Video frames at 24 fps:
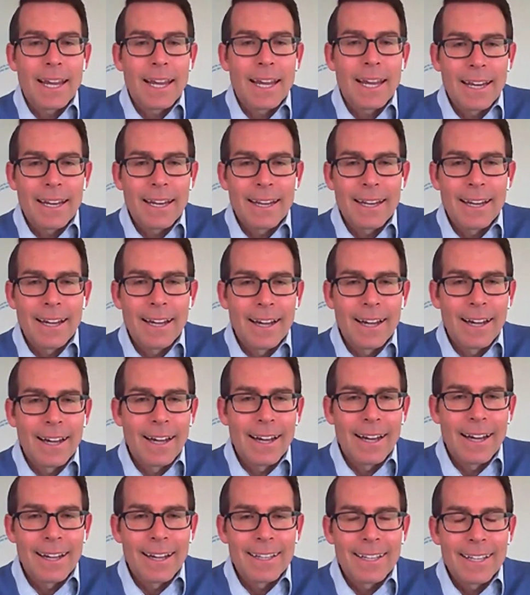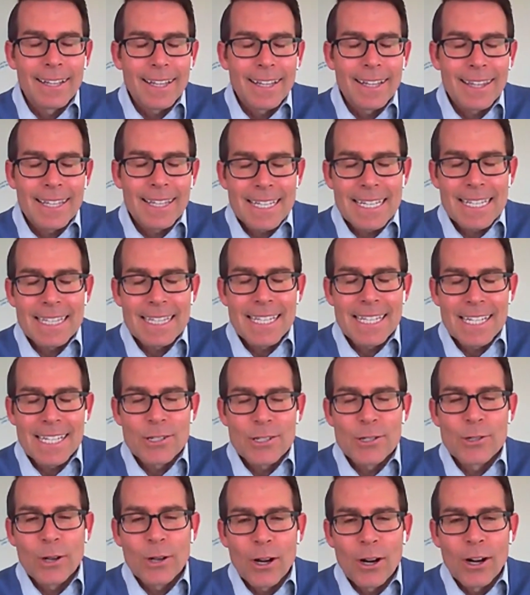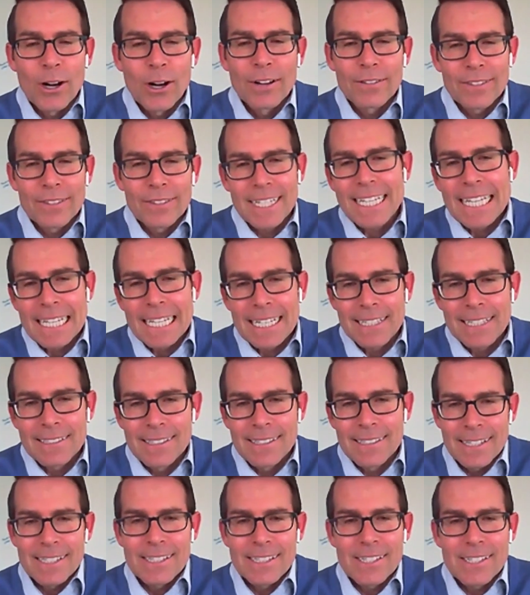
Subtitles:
and the draw of the kids,